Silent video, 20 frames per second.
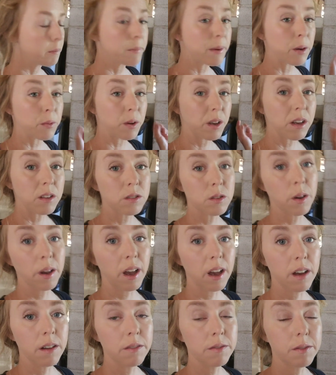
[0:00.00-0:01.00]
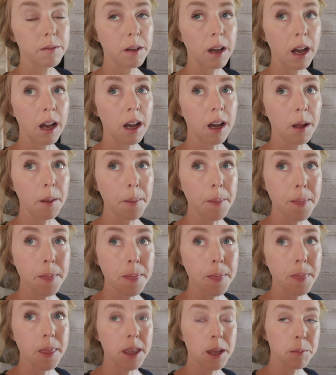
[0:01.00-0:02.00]
But we also have uh,
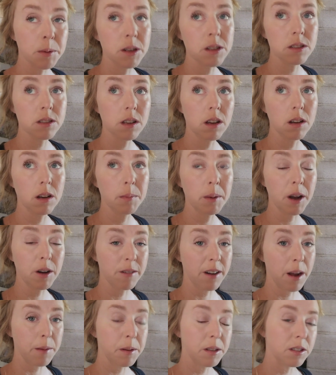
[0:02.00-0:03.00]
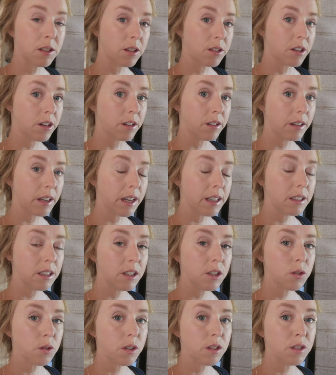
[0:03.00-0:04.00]
ebooks about rabbits on our
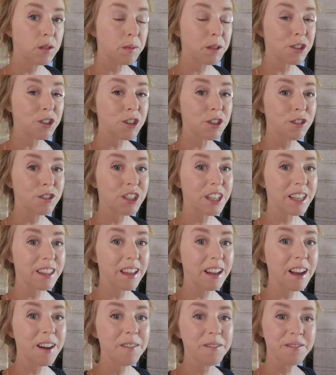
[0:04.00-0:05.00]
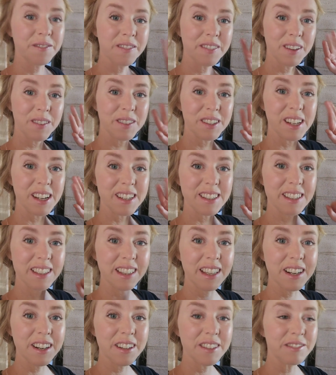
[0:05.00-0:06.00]
Etsy store, so make sure to go check that out. We'll talk to you
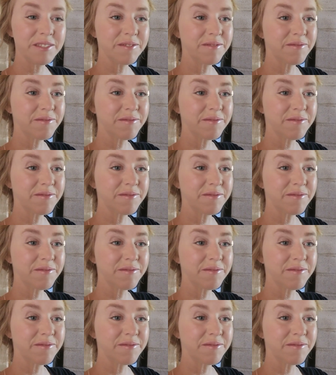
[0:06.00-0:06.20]
later.